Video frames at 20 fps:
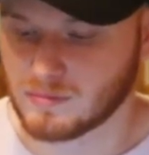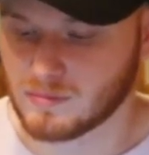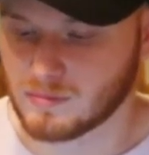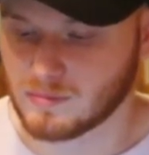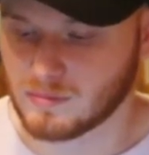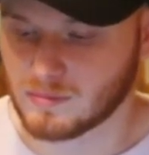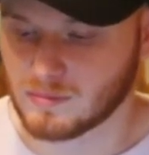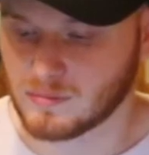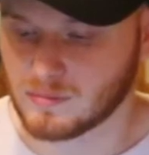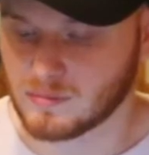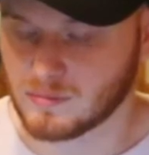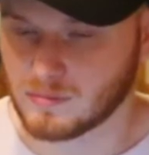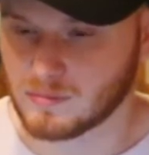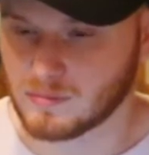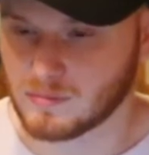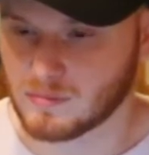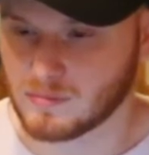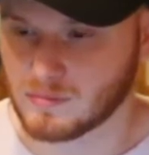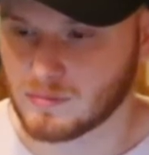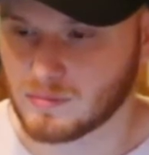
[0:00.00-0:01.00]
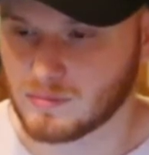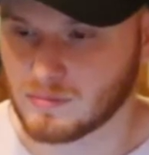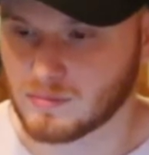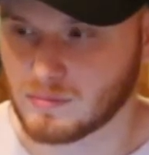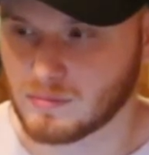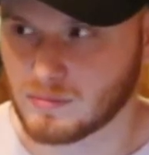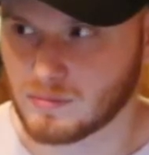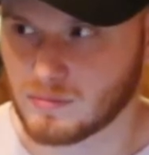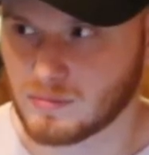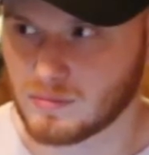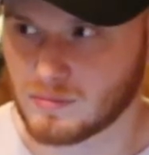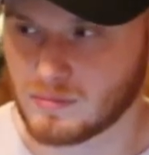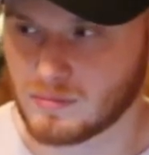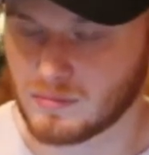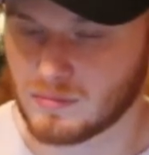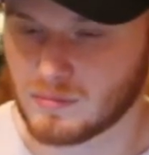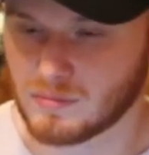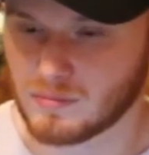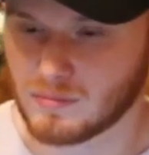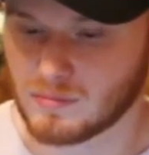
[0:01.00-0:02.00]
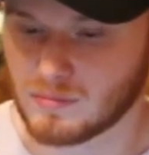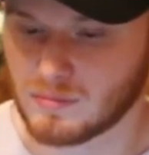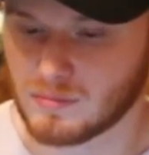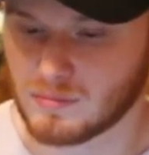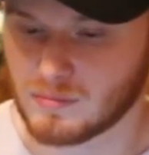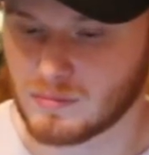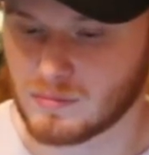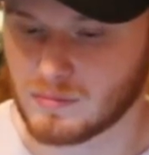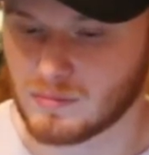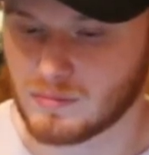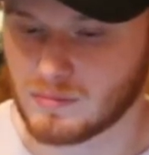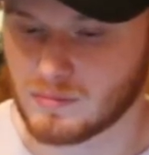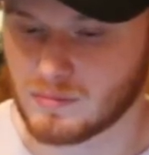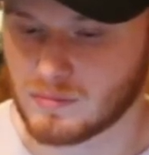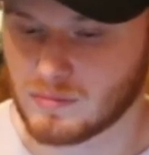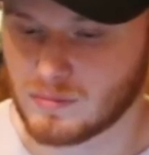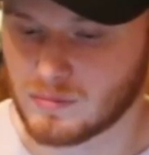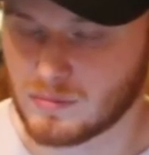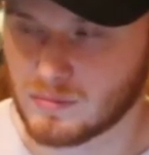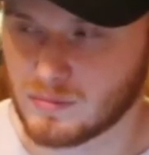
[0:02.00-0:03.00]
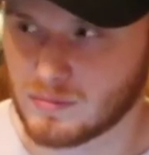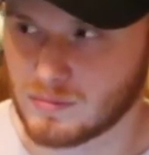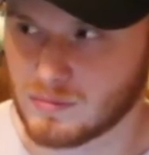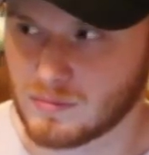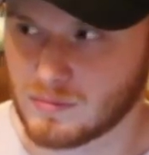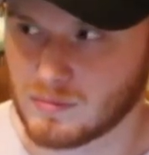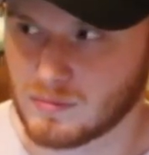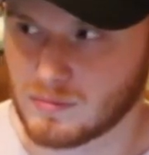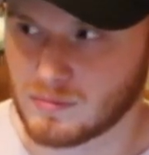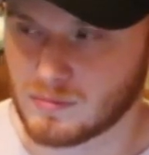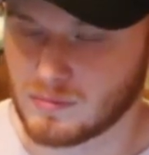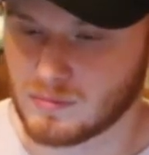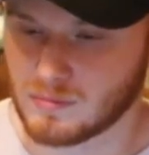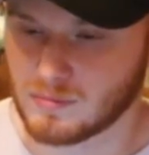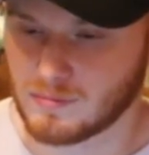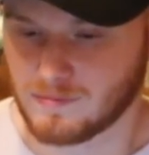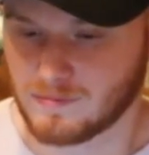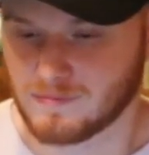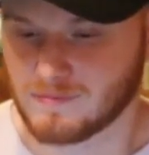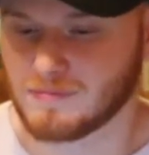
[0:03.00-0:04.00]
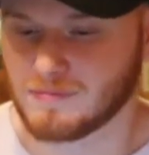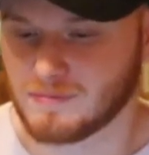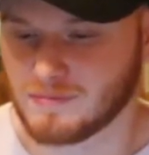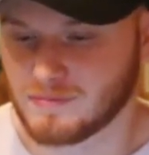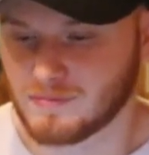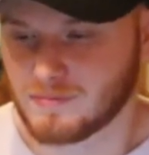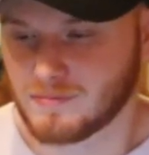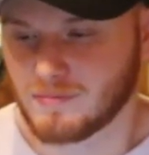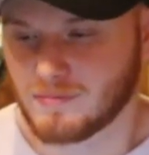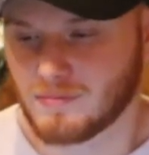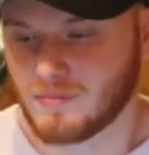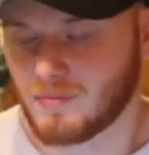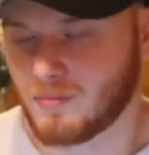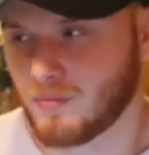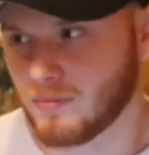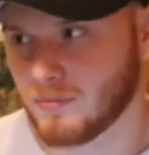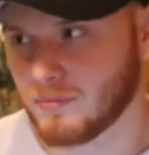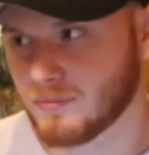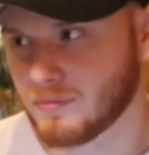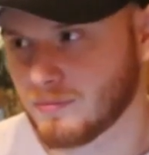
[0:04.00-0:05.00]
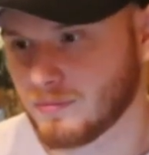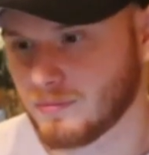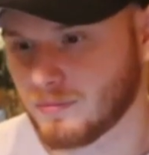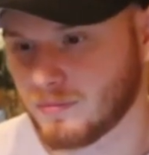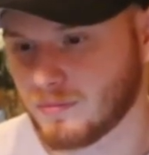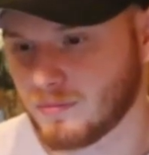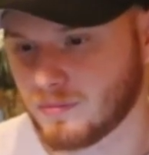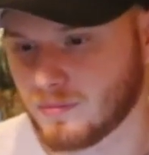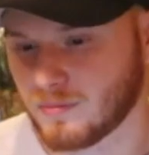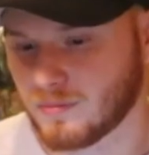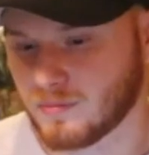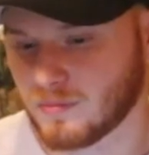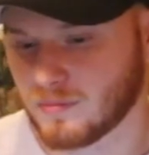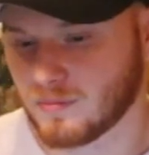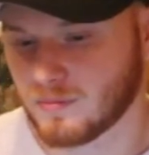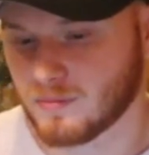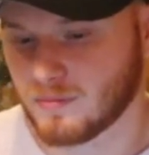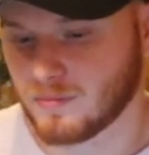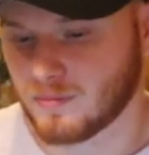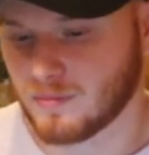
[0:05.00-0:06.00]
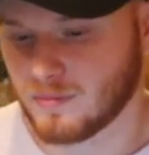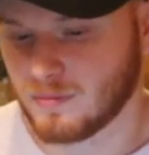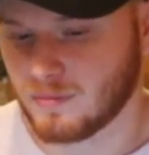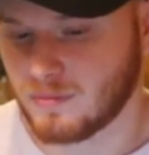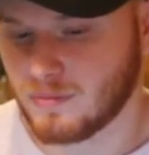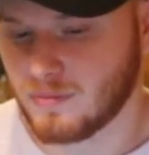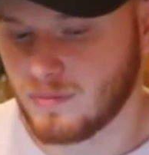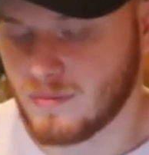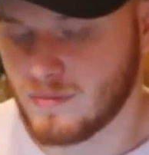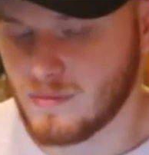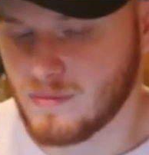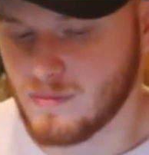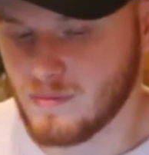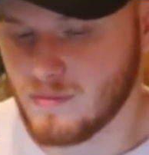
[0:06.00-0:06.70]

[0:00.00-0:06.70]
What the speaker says: [no speech]